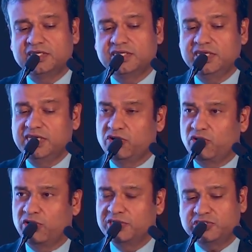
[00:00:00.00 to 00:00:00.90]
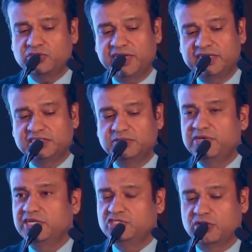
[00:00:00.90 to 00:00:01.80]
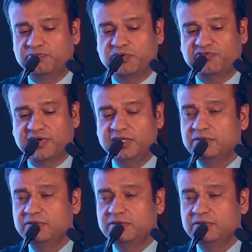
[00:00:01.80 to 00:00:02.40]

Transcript: He also had a similar job profile,